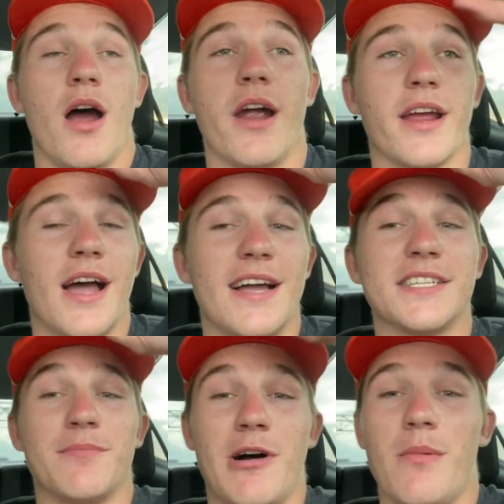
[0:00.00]
right,
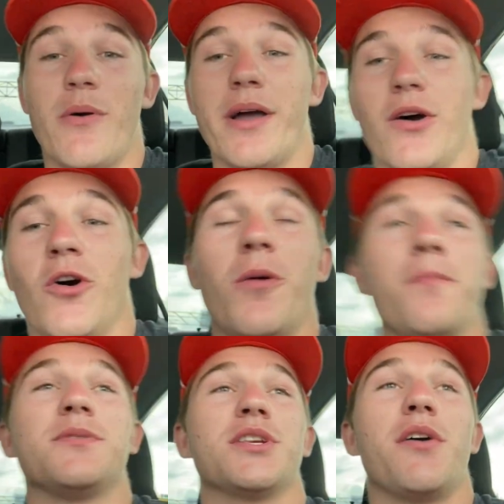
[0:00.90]
guys, I'm on my way
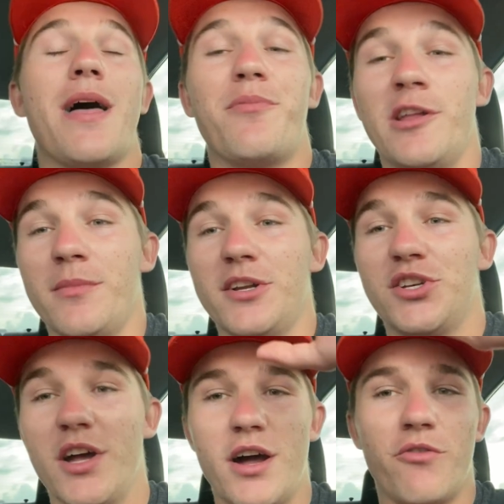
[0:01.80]
home. So that pretty much
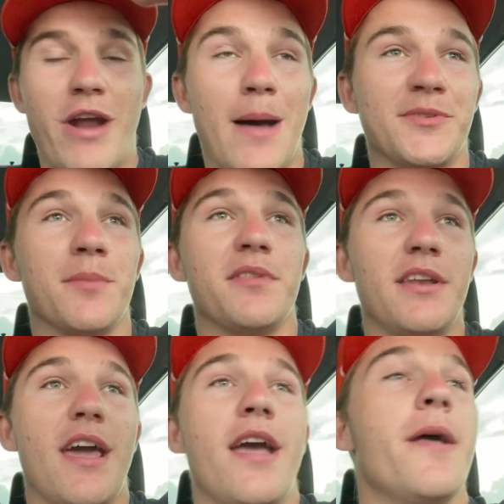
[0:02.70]
uh, wraps up the
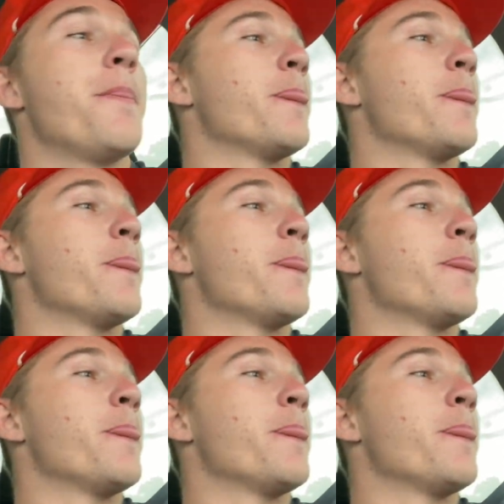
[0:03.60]
day.